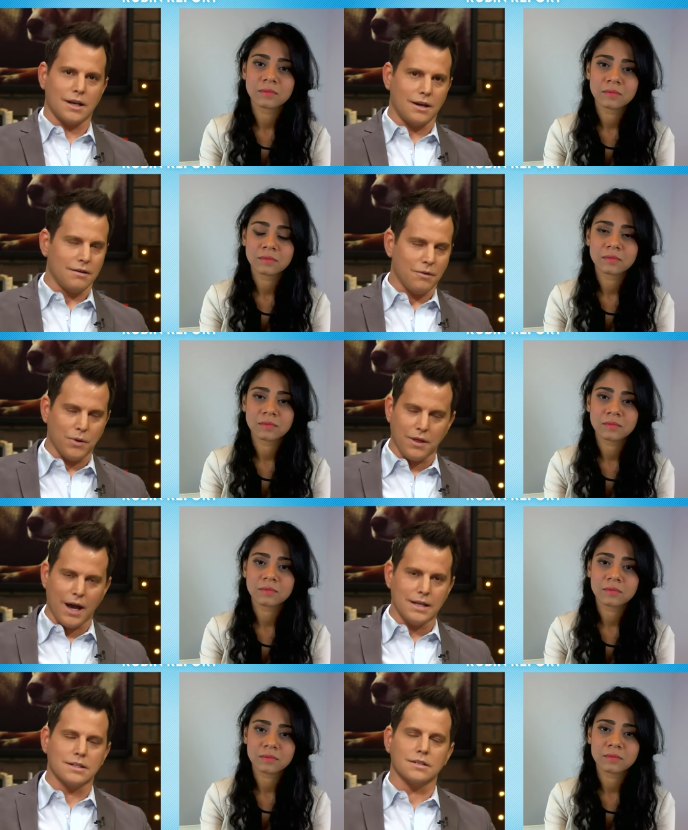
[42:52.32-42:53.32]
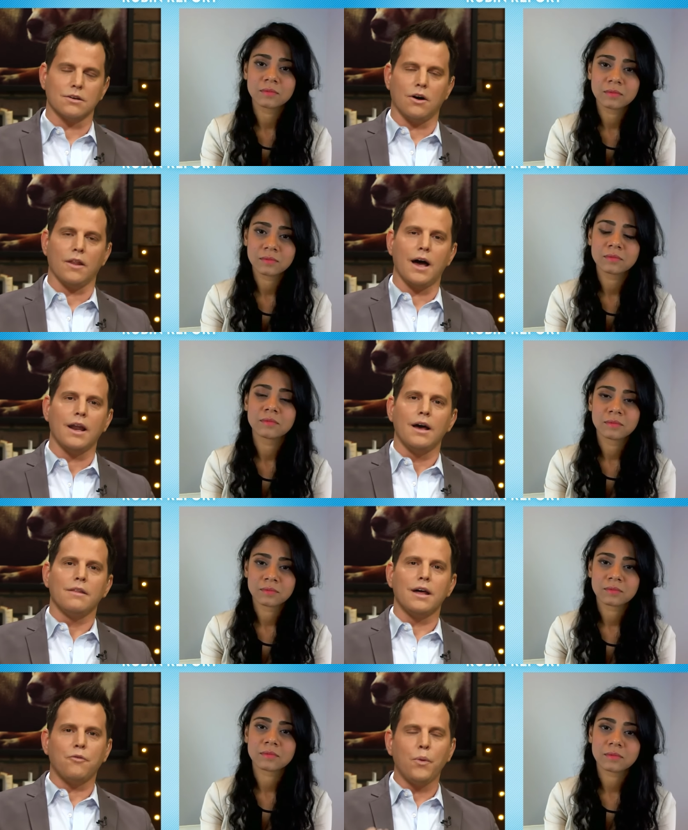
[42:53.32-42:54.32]
Speaker 1: and with ISIS and all that,
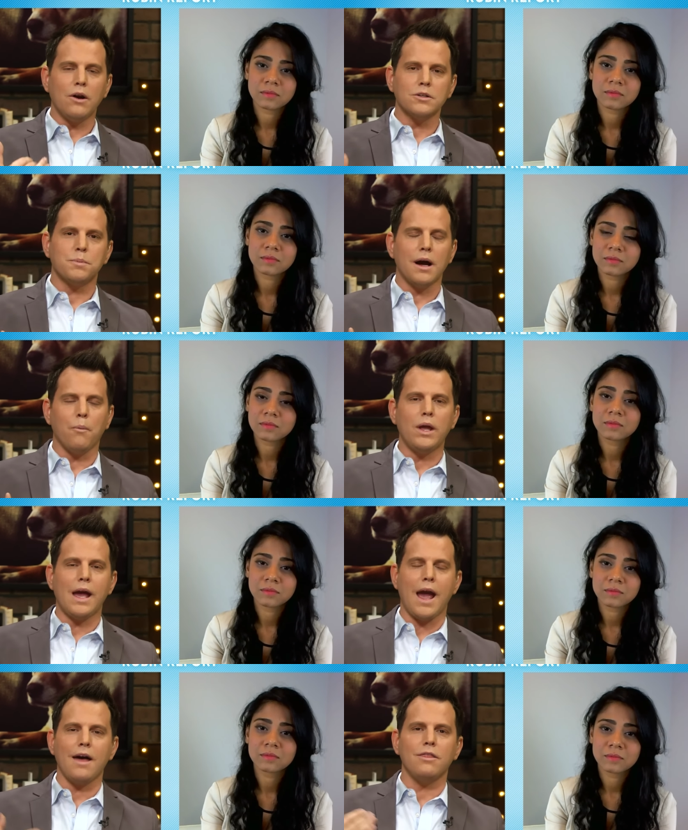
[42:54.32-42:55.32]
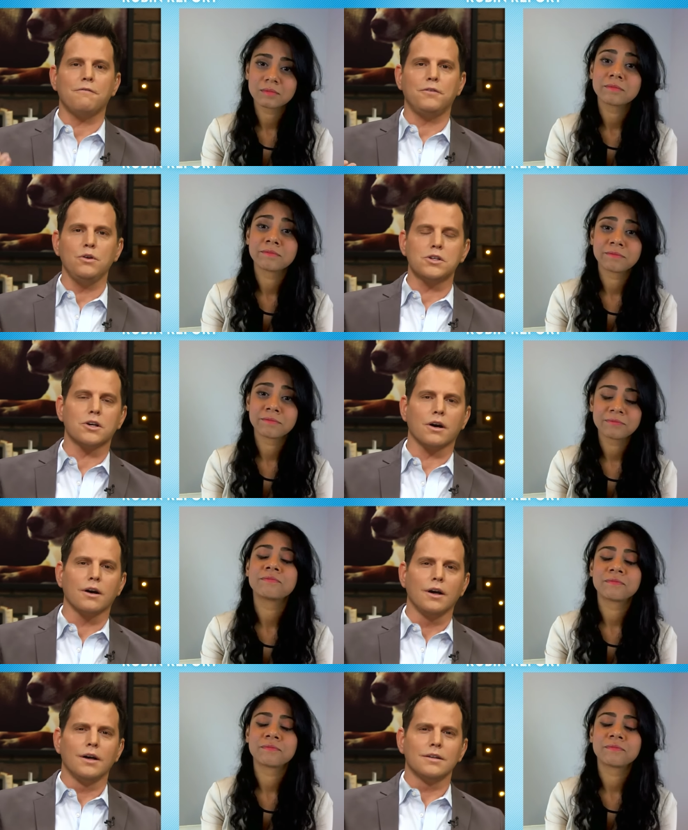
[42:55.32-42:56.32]
that if we don't speak up, we hand the
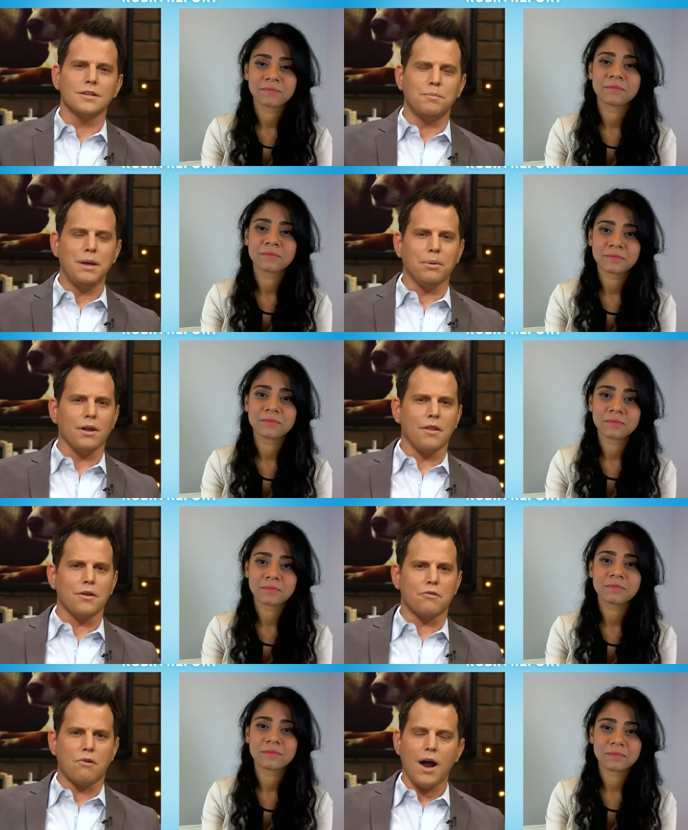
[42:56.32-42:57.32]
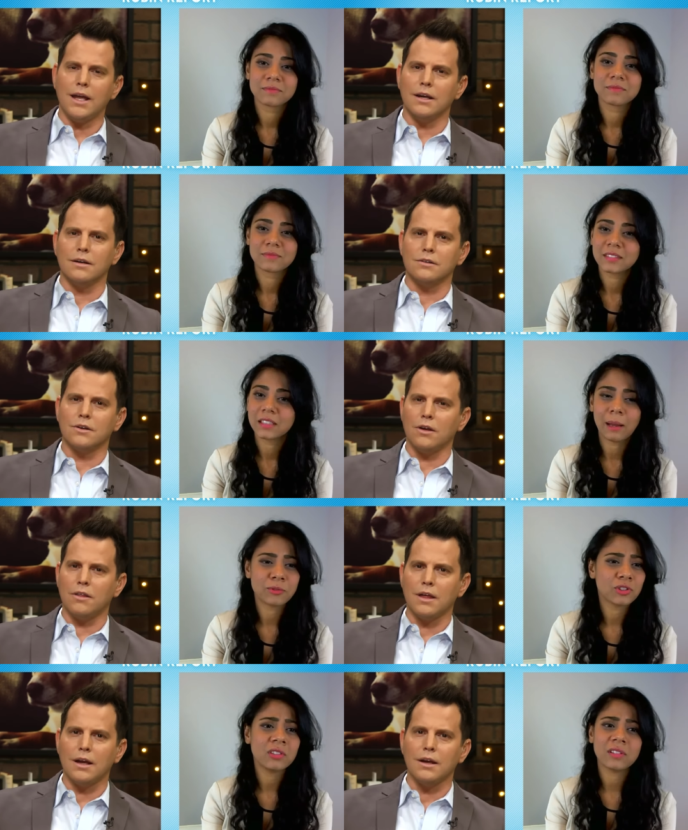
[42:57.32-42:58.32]
future to the people on the right, don't
Speaker 2: you
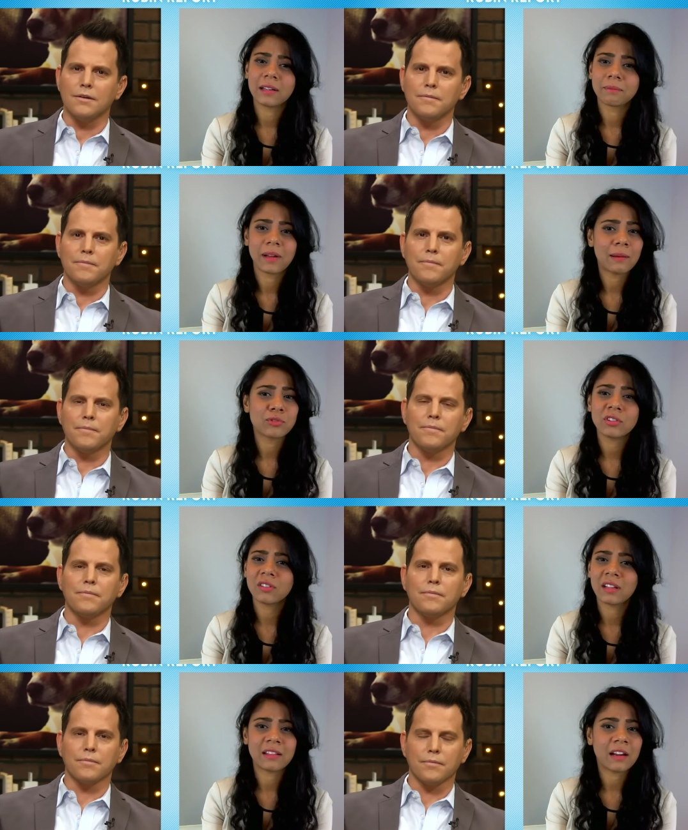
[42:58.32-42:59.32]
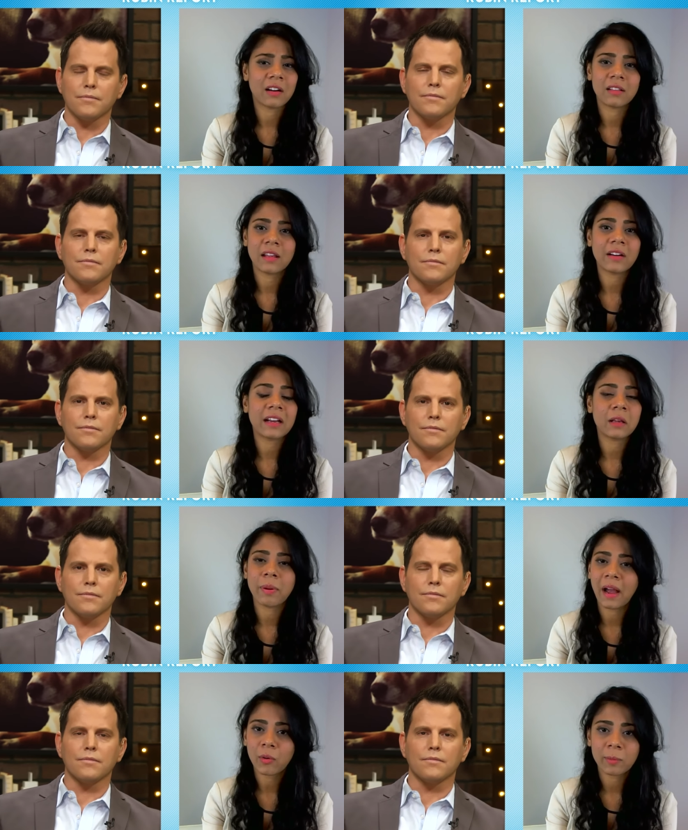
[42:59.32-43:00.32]
think? Absolutely. They're getting
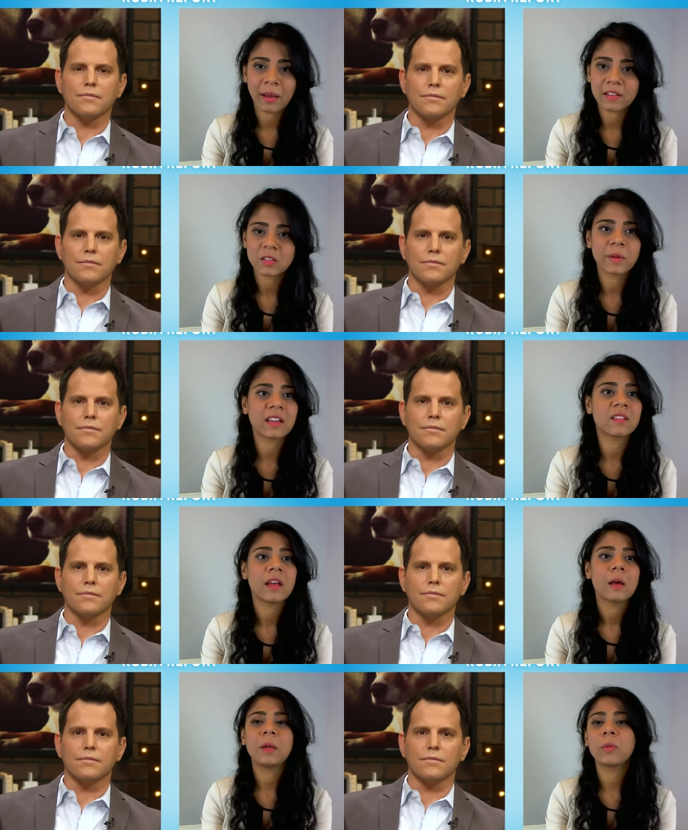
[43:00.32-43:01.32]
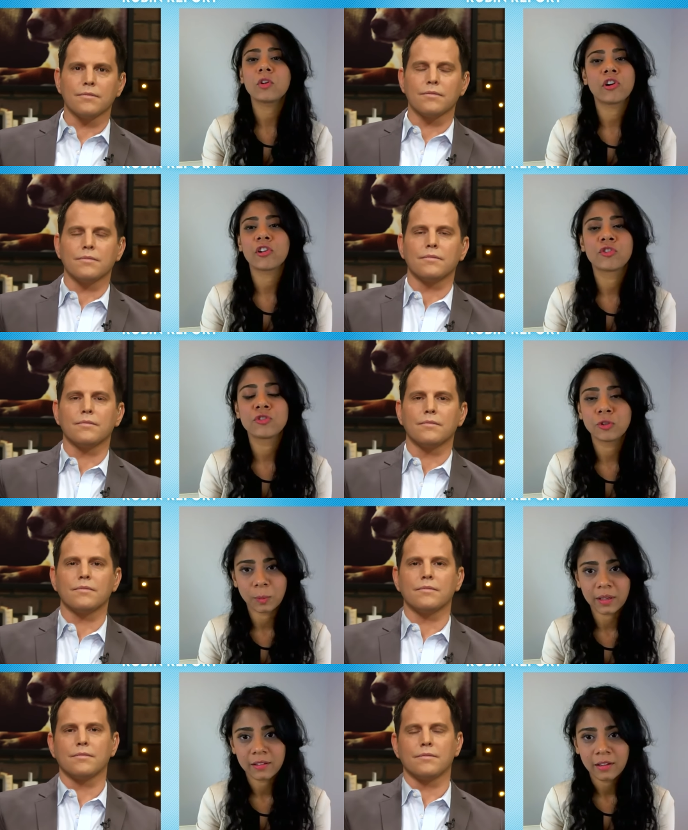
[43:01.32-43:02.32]
empowered by this, because people are not
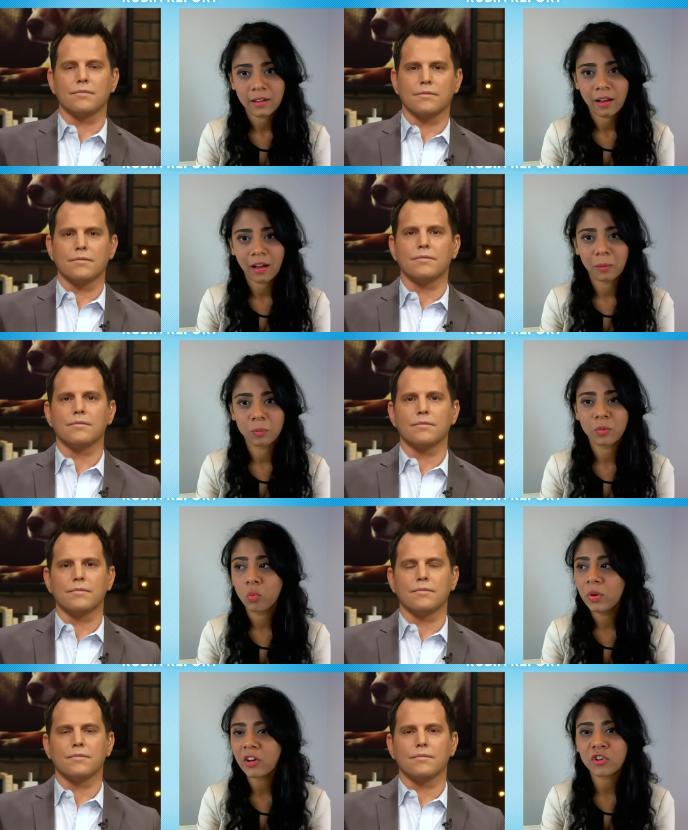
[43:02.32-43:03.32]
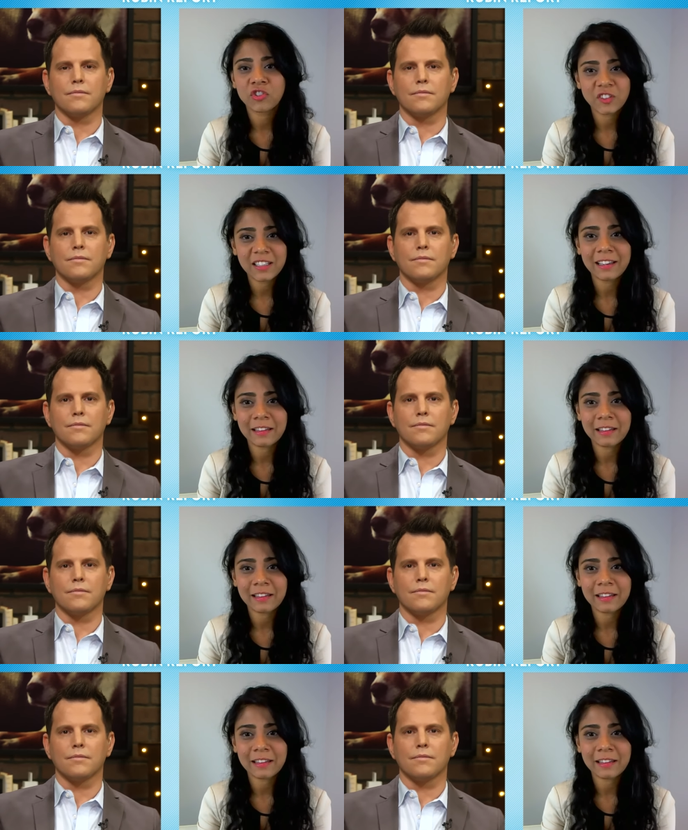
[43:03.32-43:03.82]
stupid. We are seeing